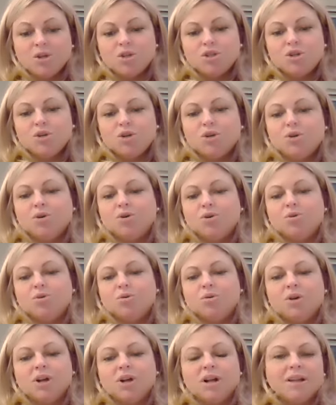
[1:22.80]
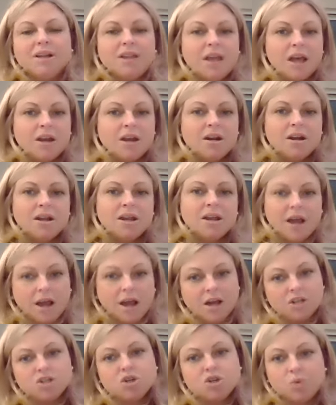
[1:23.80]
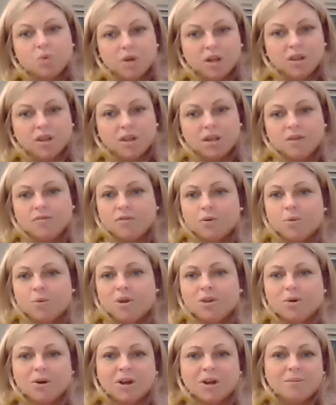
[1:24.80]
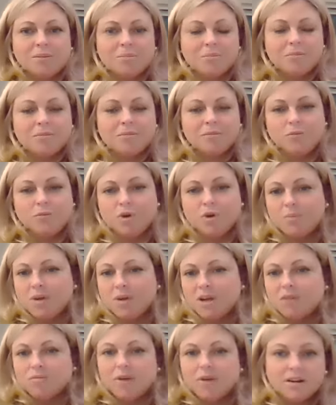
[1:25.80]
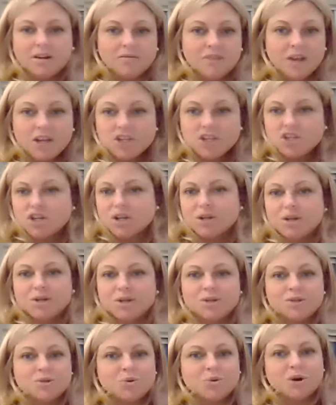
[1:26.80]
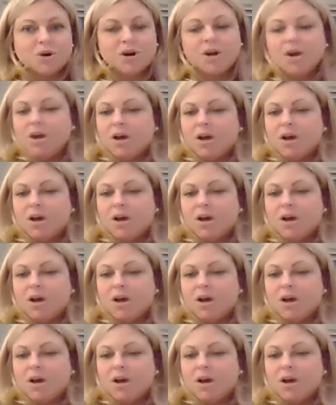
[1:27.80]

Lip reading: to get cash quickly for whether it would be renovations or